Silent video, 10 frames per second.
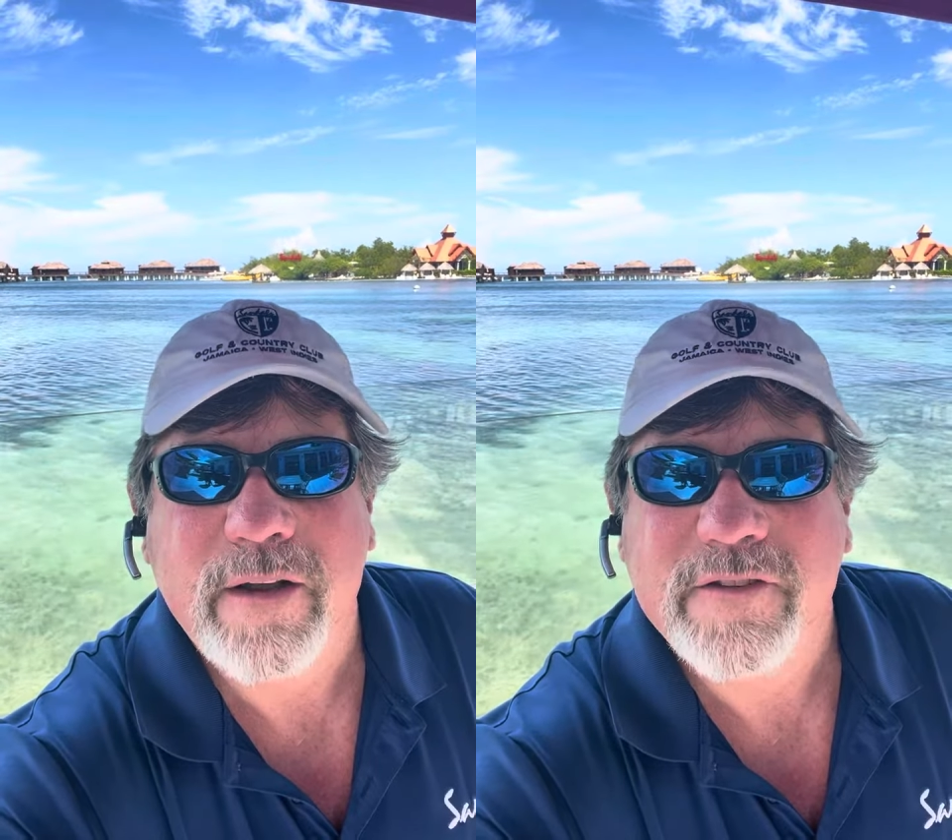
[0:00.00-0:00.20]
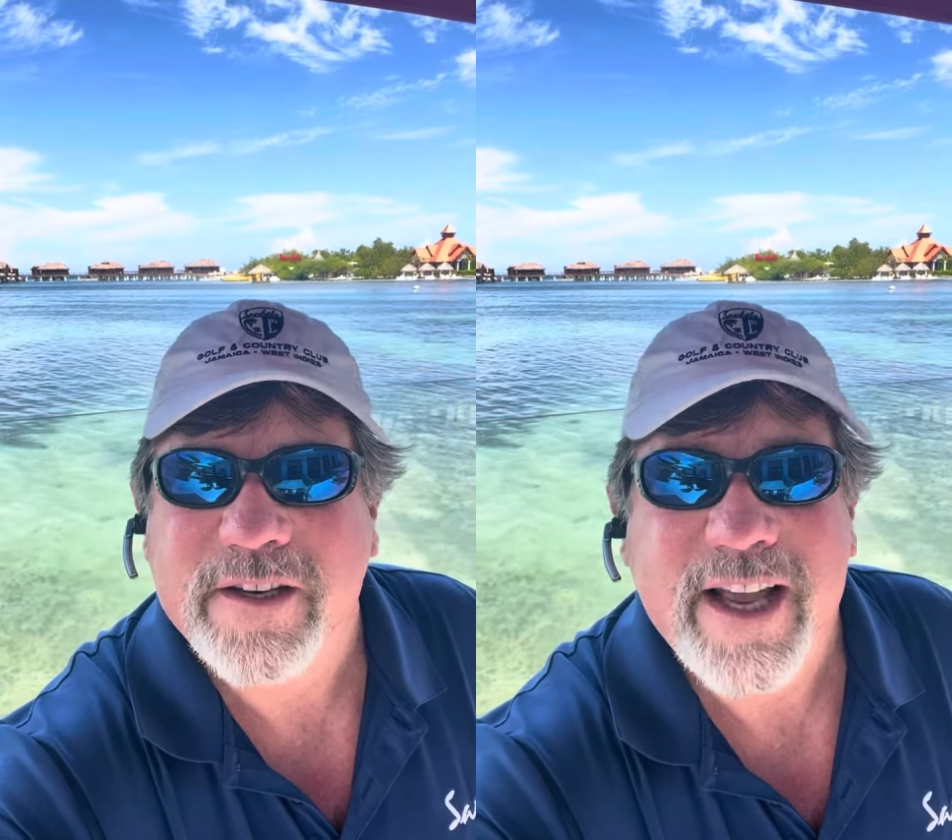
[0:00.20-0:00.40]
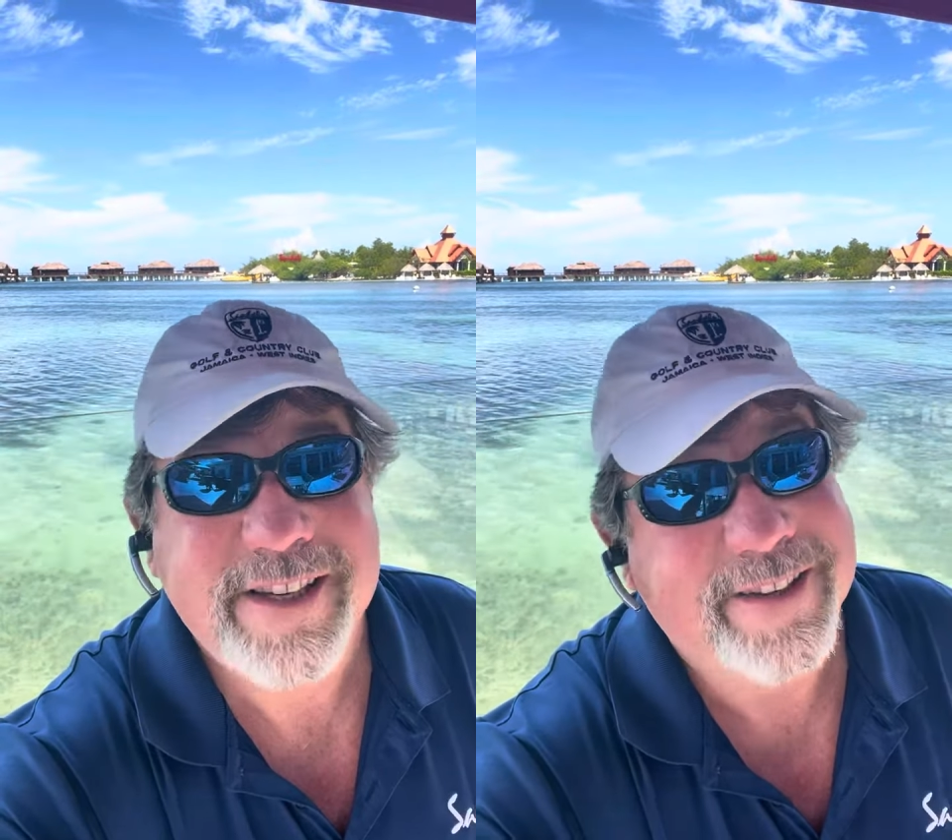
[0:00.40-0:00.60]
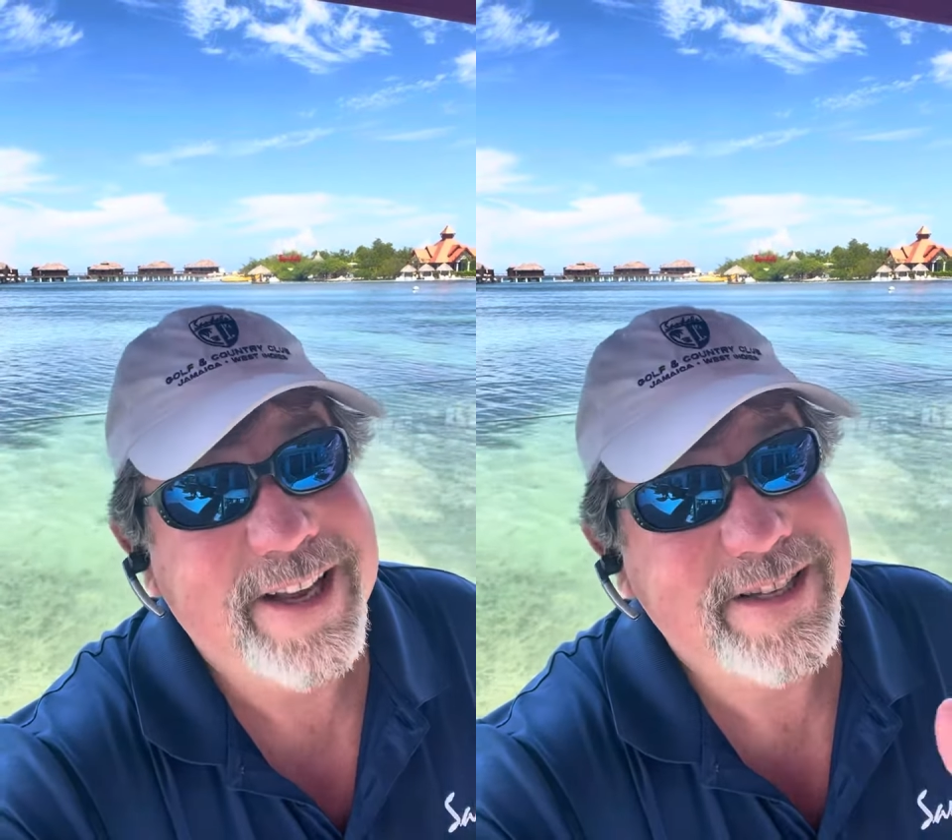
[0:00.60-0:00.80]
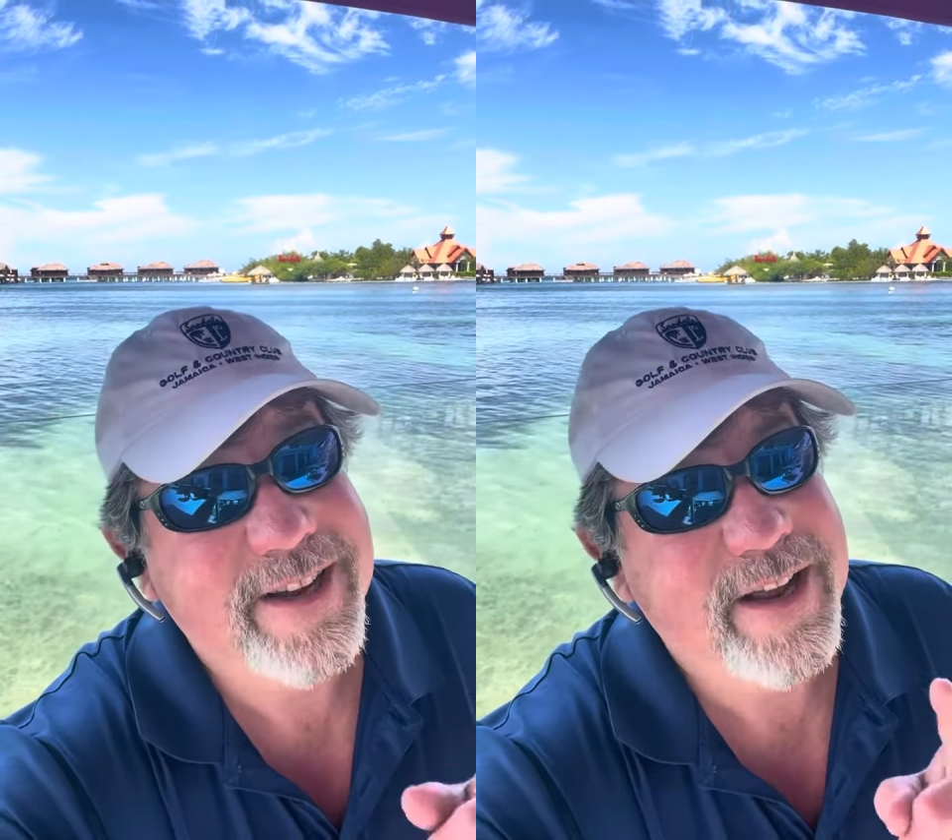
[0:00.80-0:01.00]
Today's the
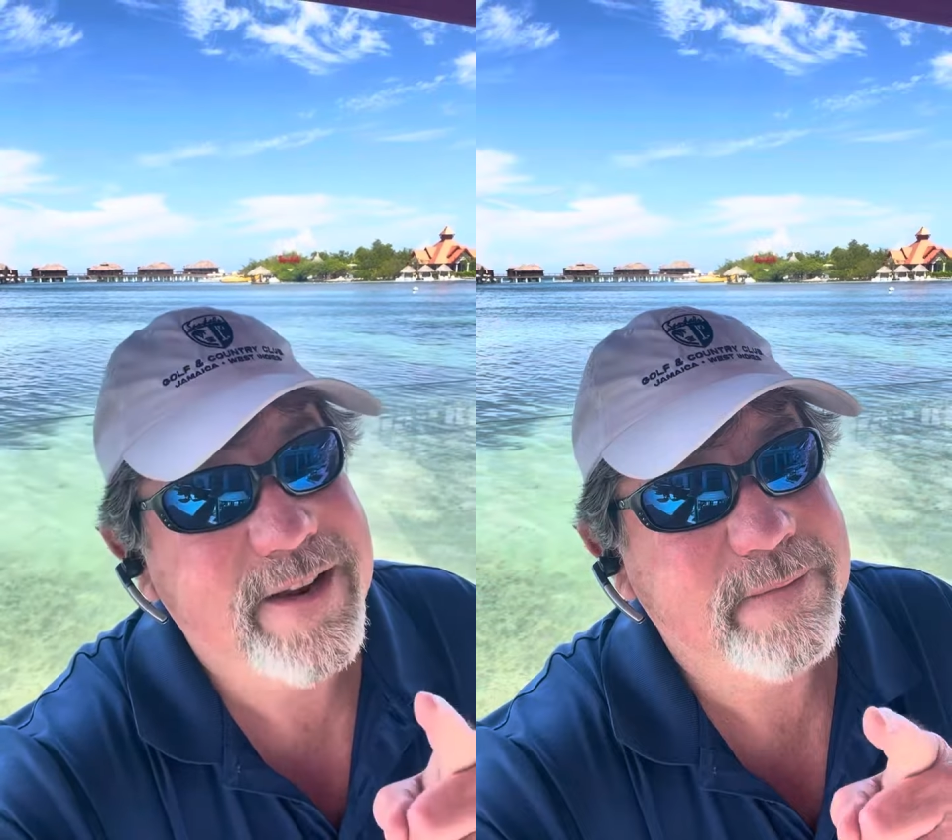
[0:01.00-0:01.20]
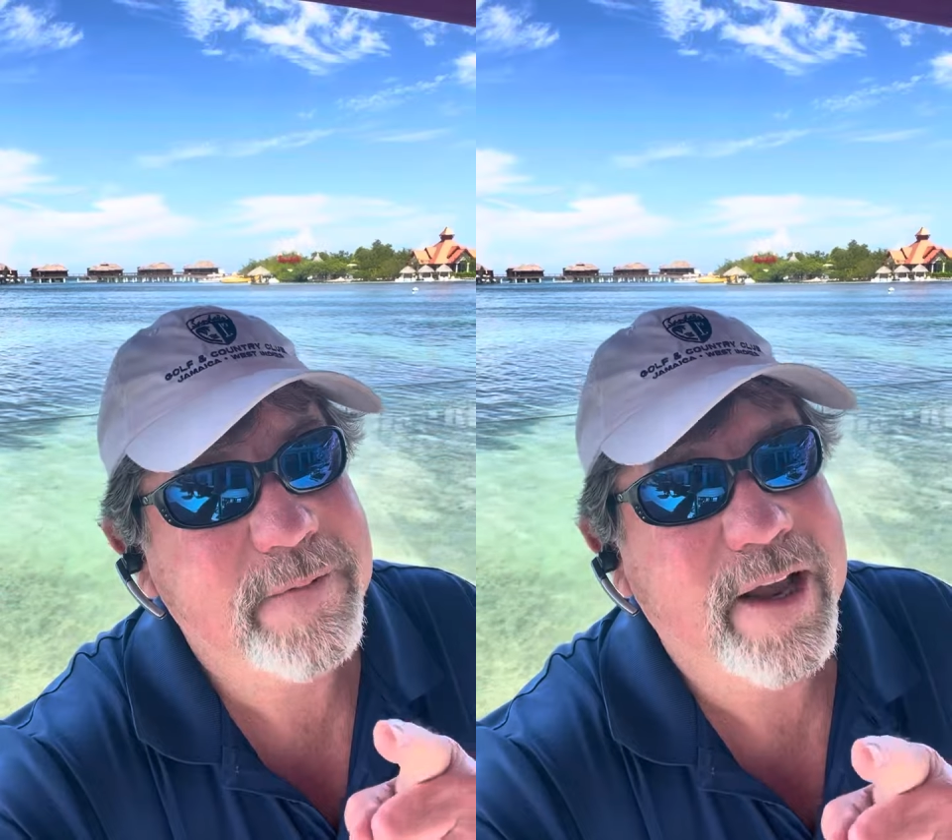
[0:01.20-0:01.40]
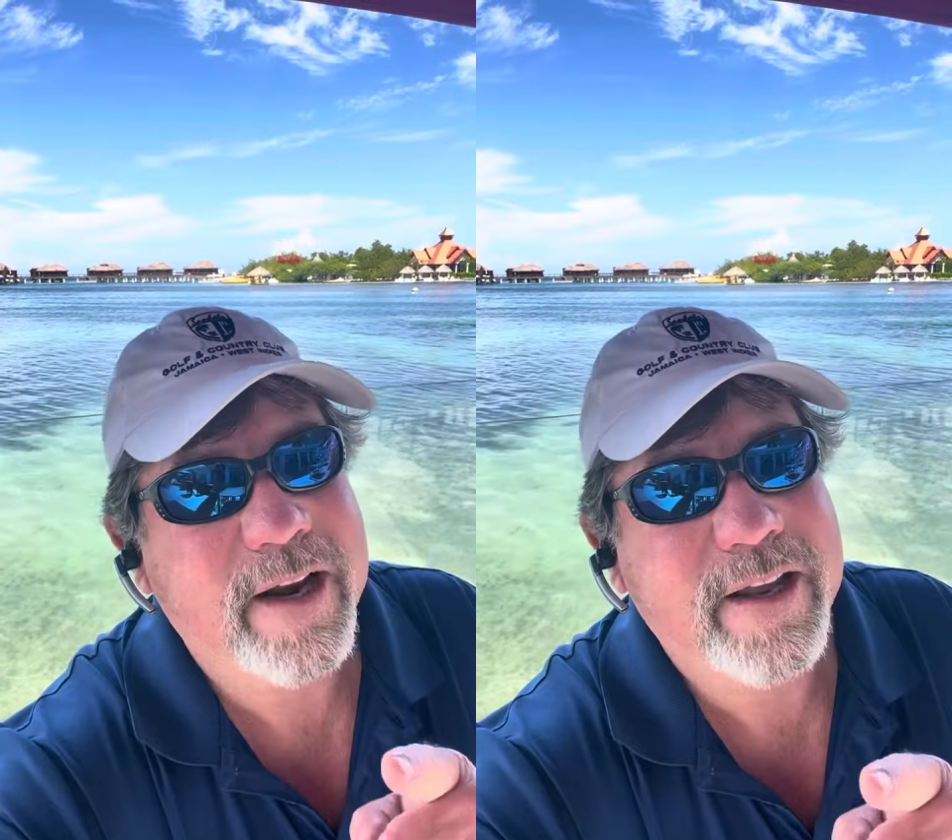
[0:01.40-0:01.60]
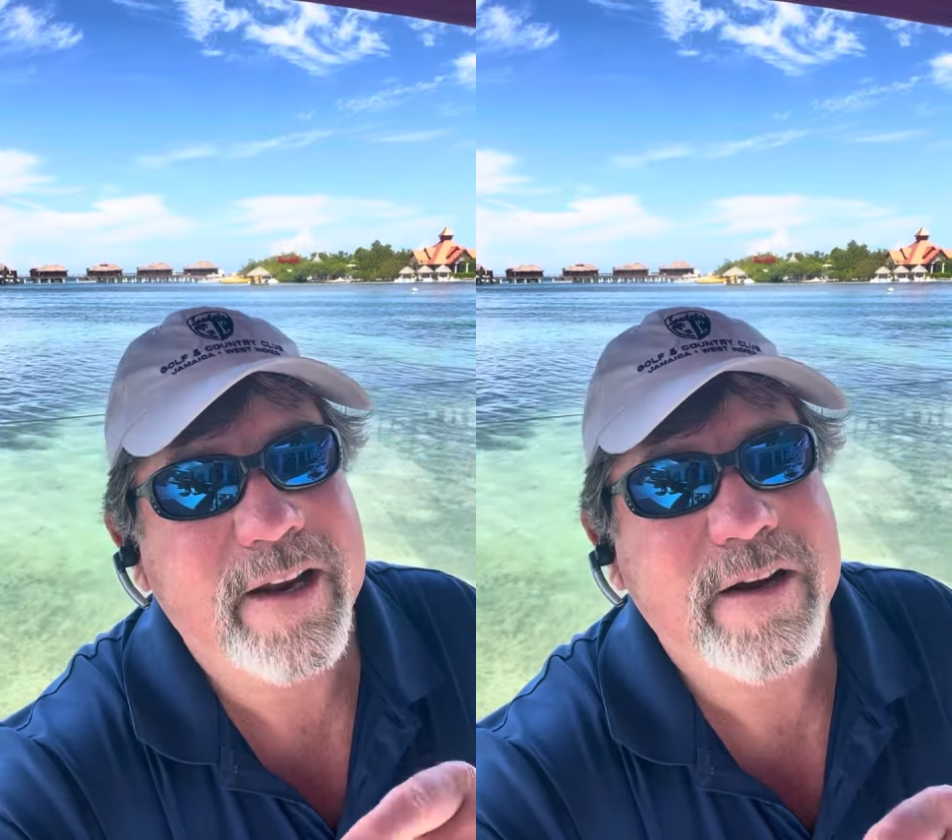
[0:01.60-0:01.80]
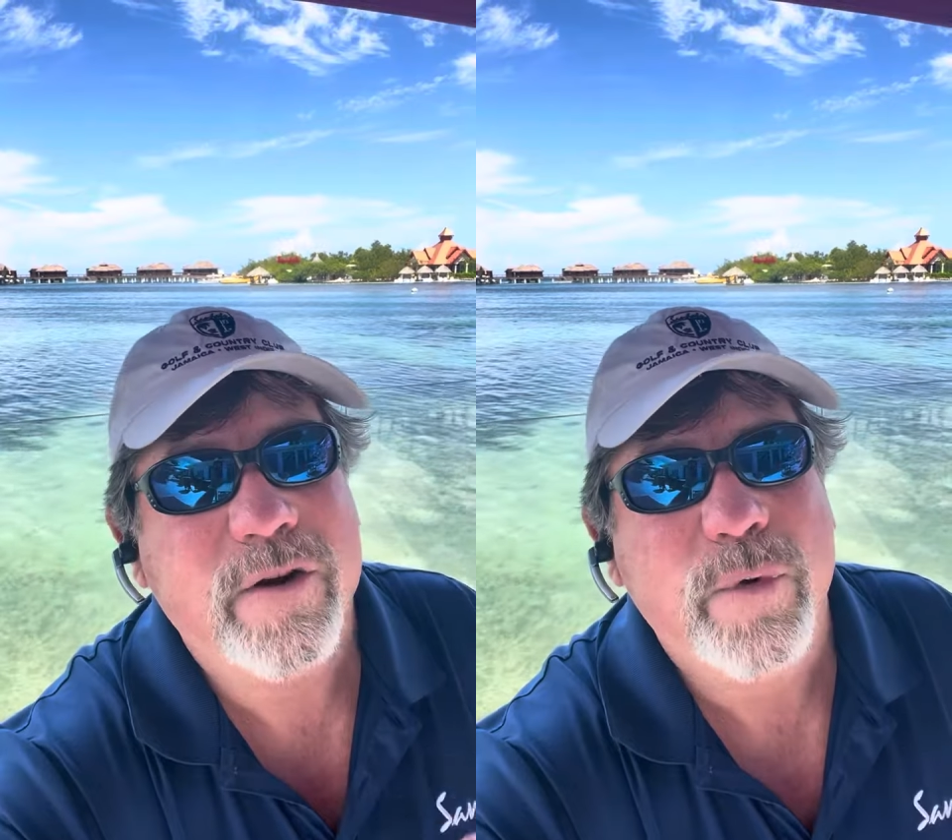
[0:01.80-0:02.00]
last day. You got to get
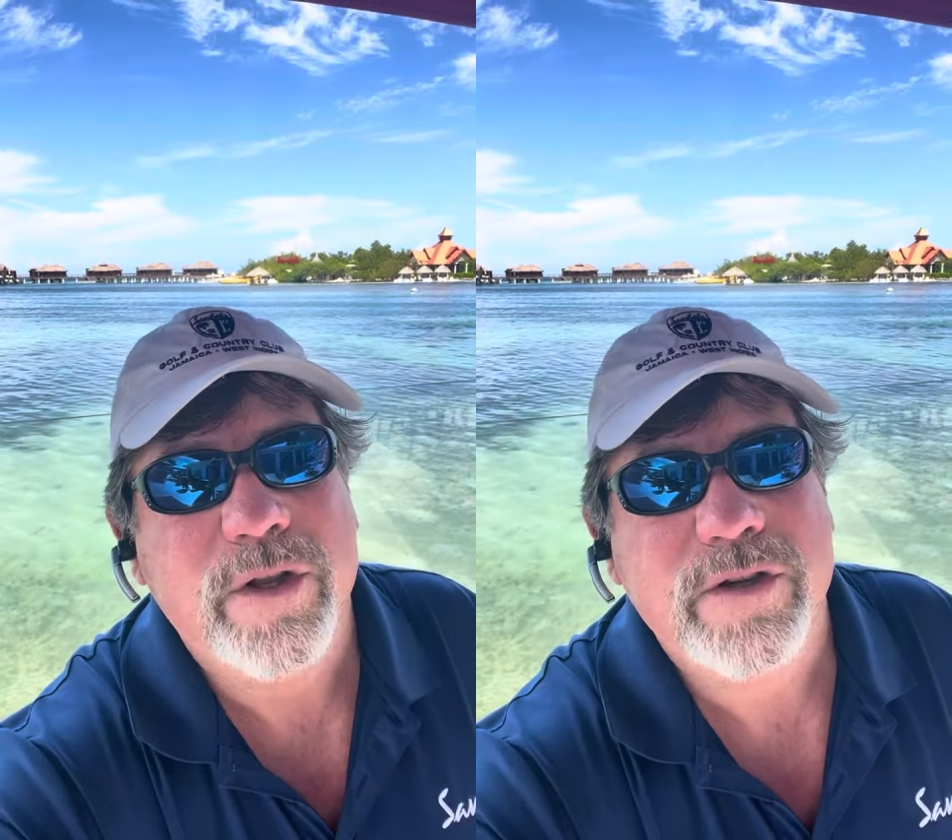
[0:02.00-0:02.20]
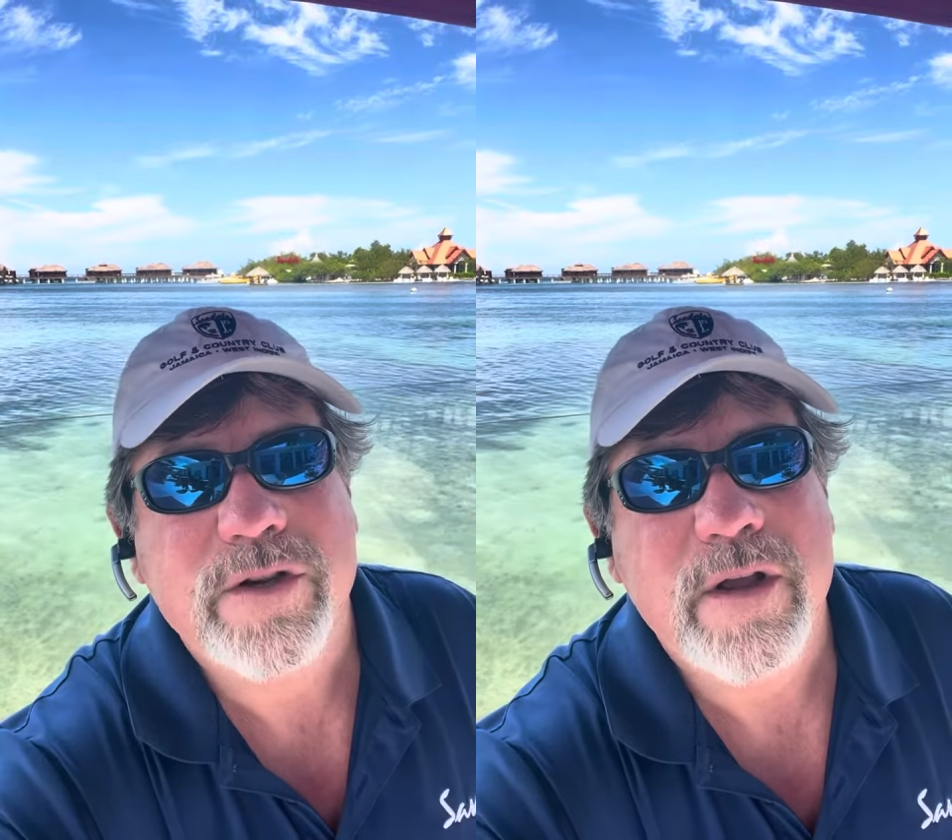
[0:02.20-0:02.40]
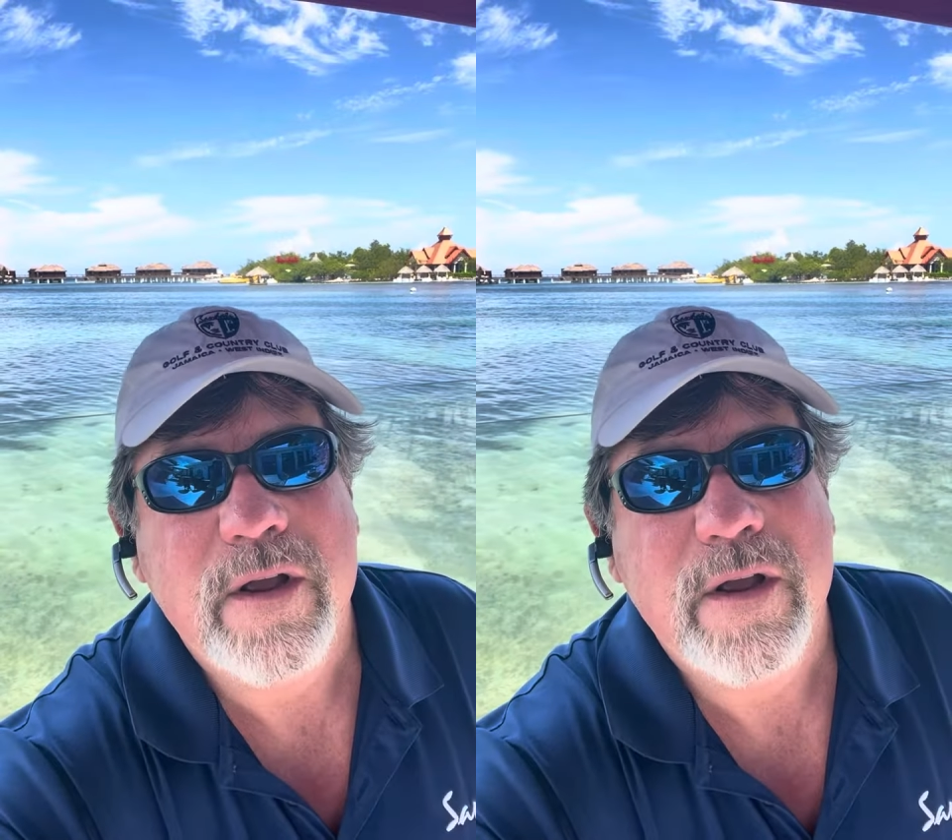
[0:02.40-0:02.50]
in here with us.